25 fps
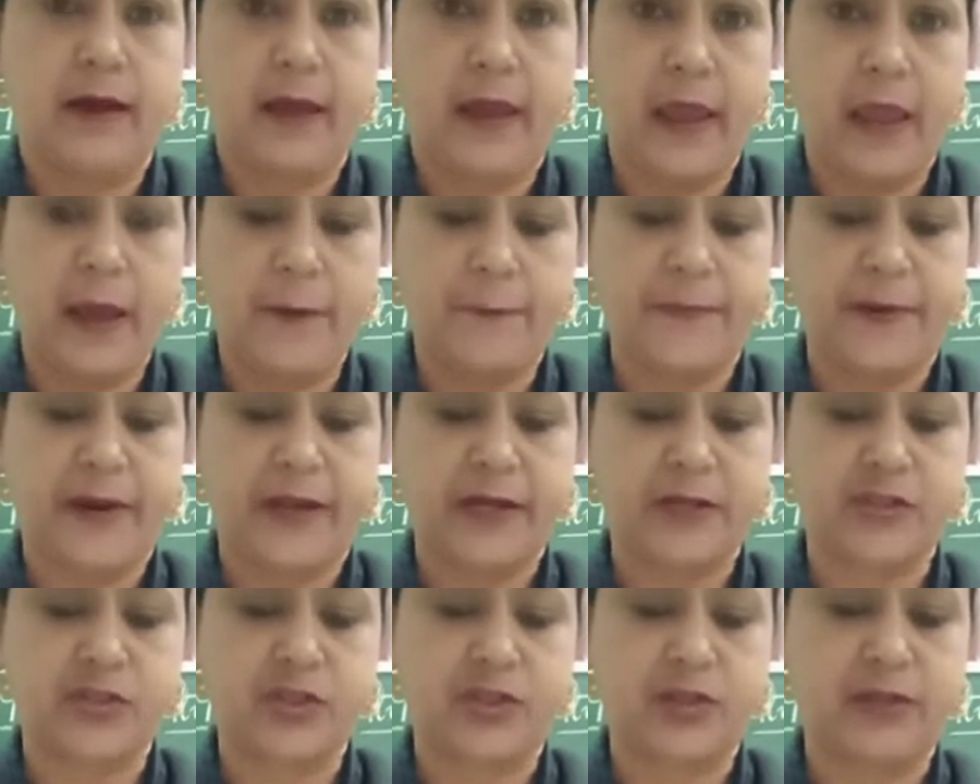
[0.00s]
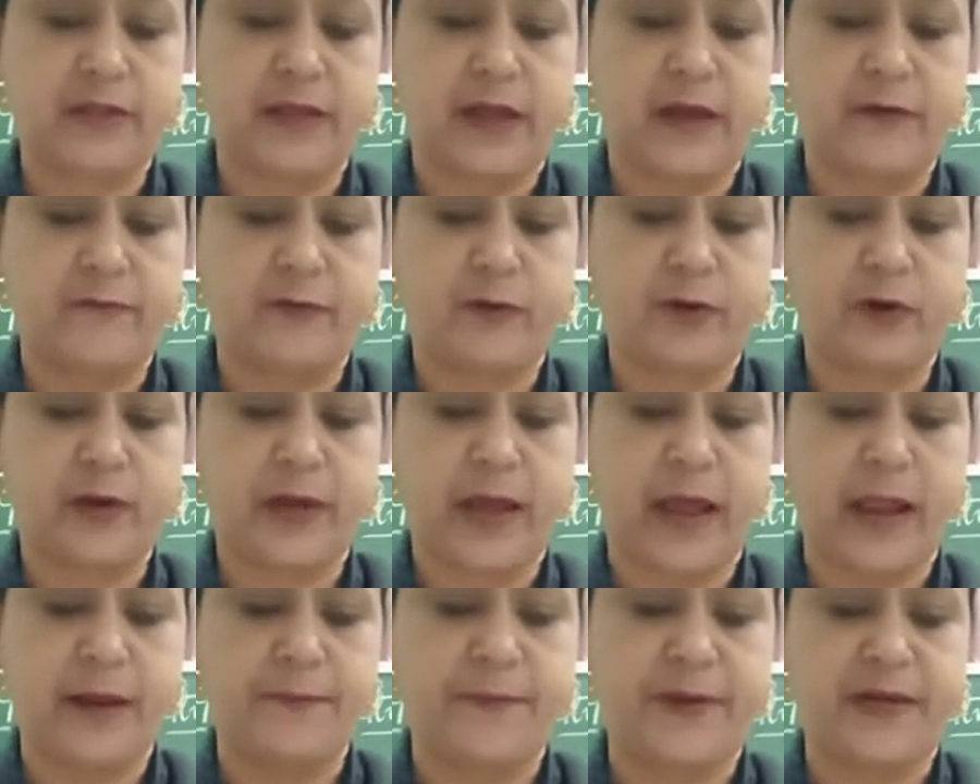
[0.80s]
Air pressure therefore
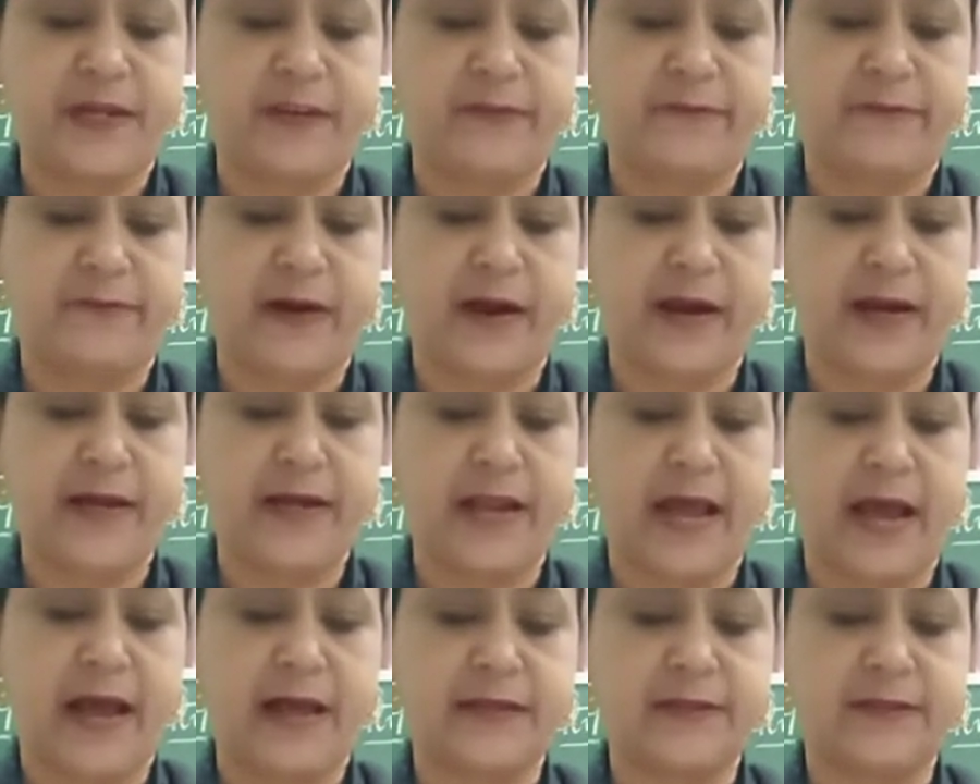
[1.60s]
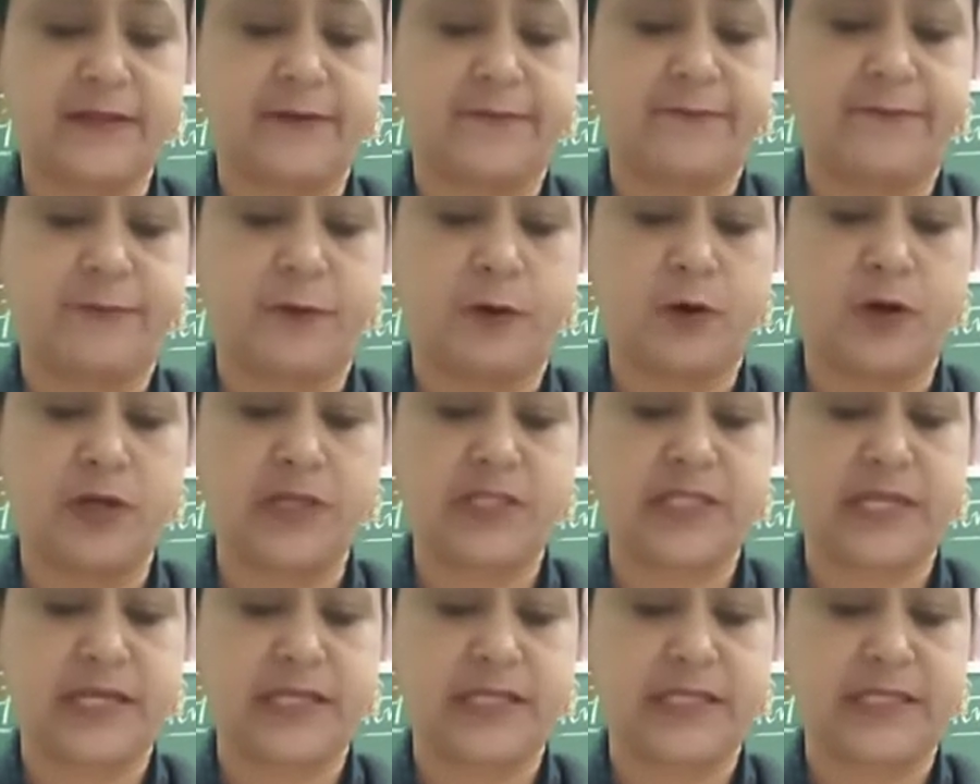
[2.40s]
can be defined as the
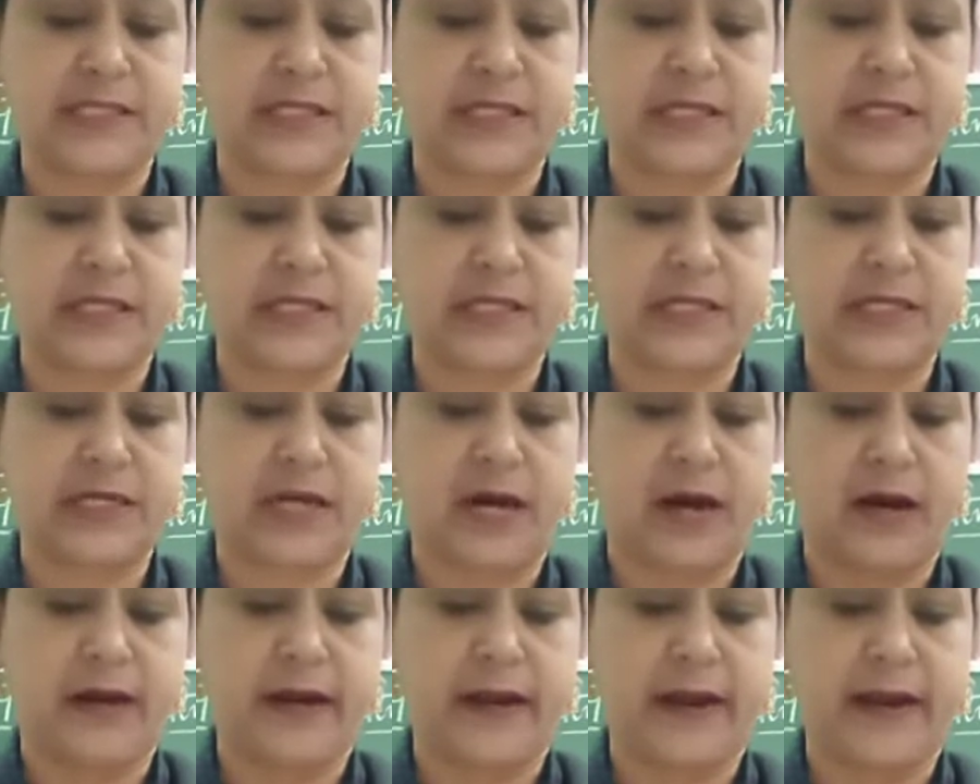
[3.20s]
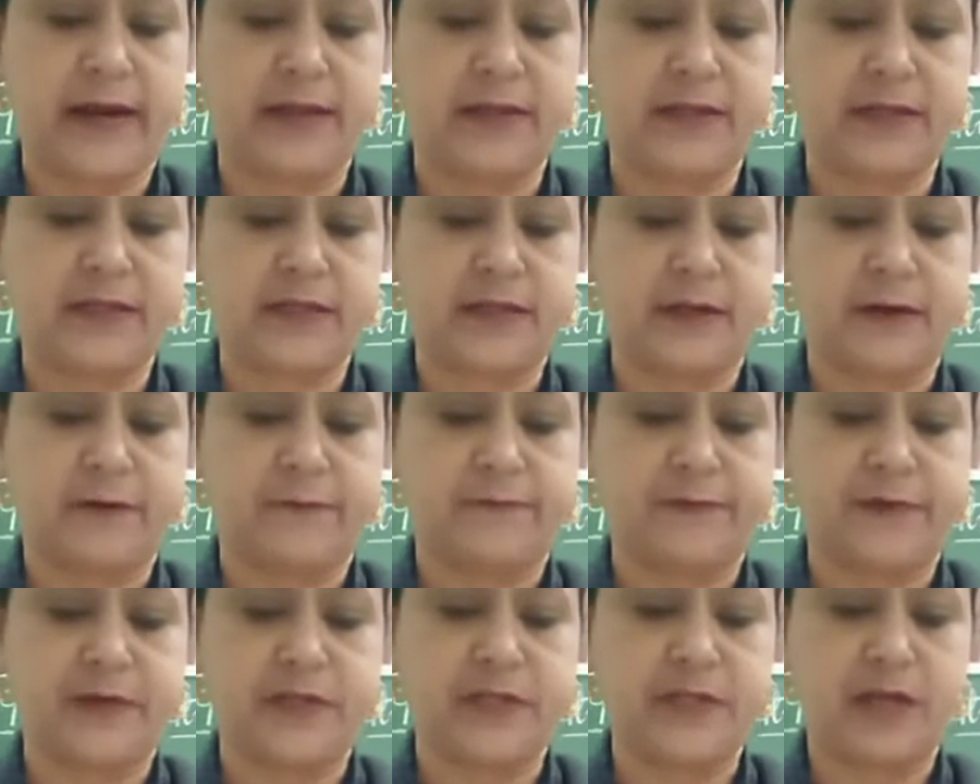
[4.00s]
force exerted against the
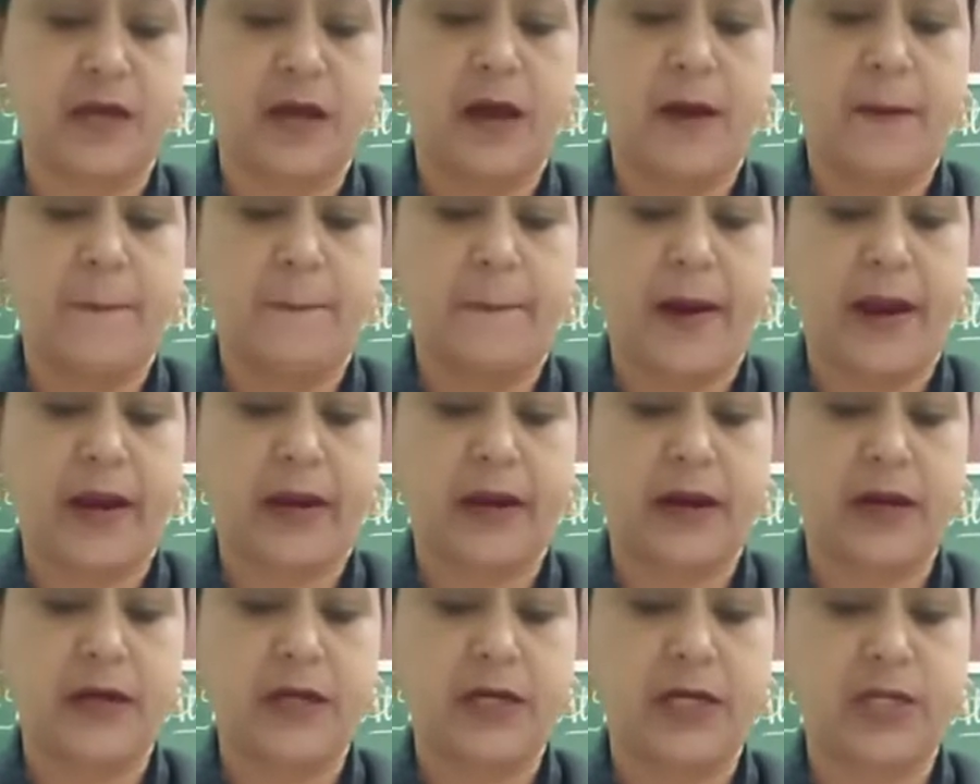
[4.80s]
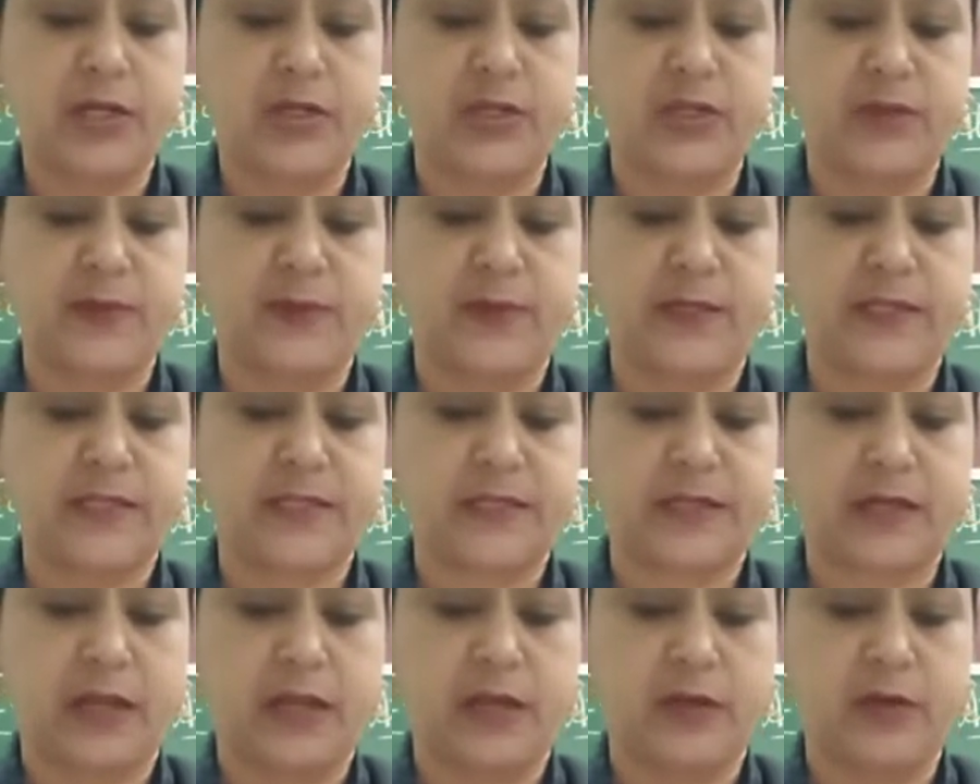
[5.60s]
surface by
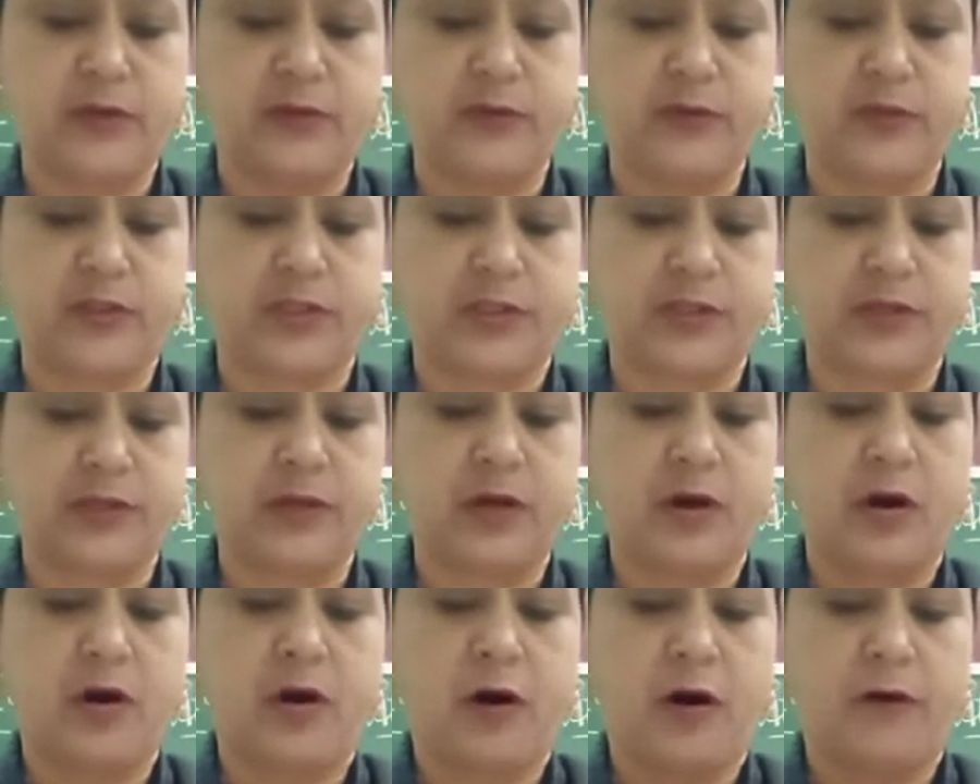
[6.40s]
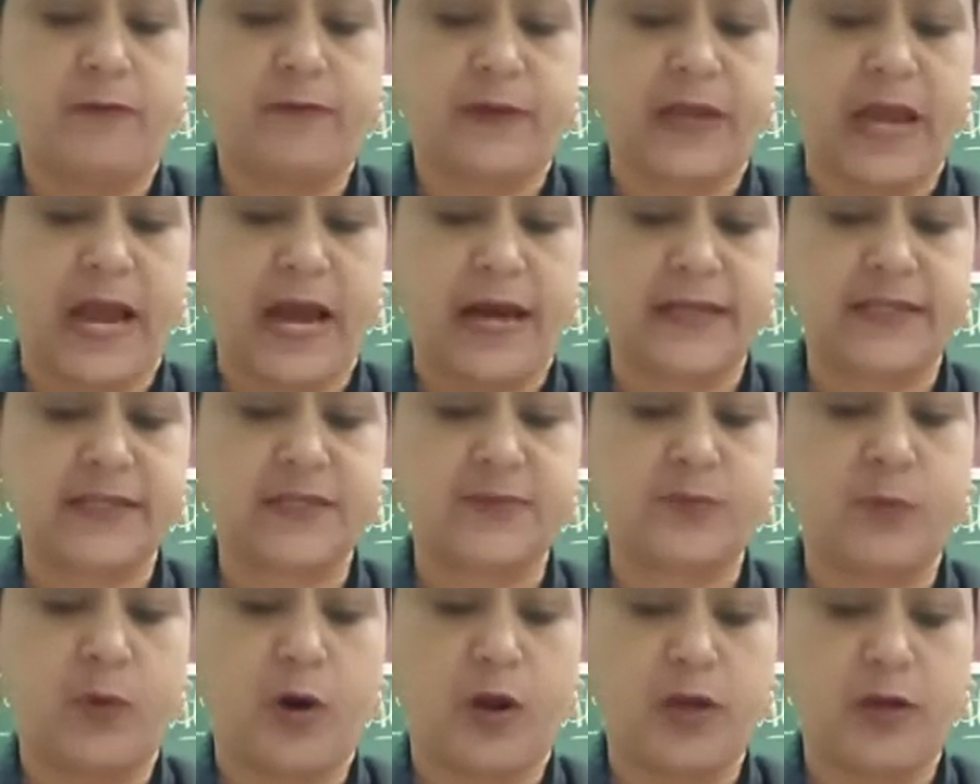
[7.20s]
continuous collision of
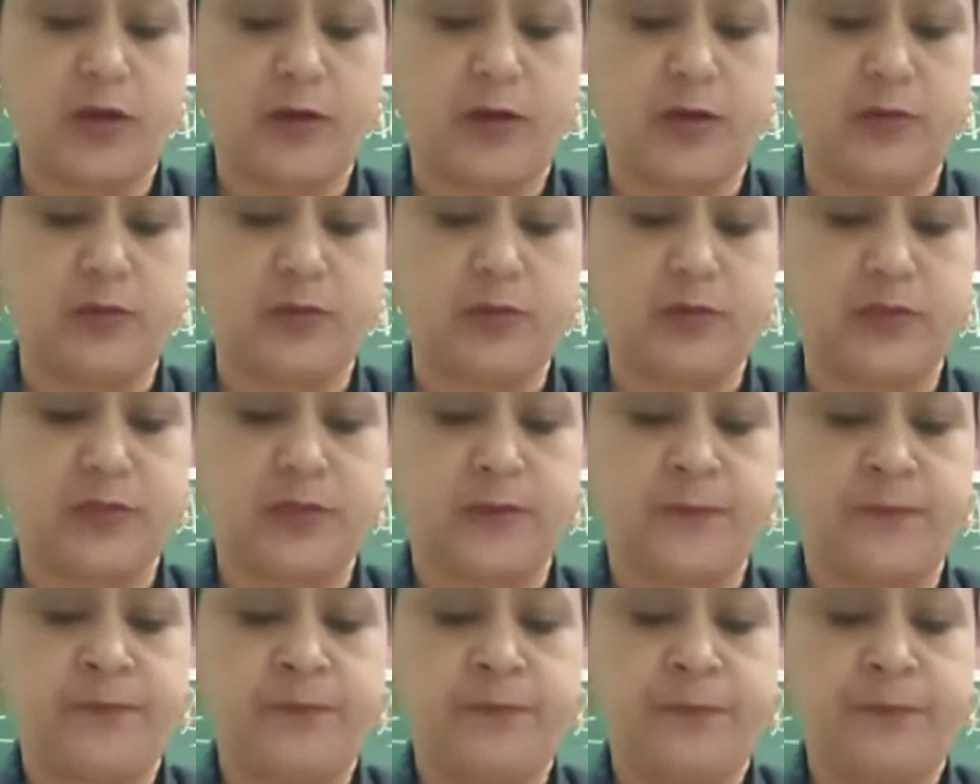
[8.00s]
gas molecules.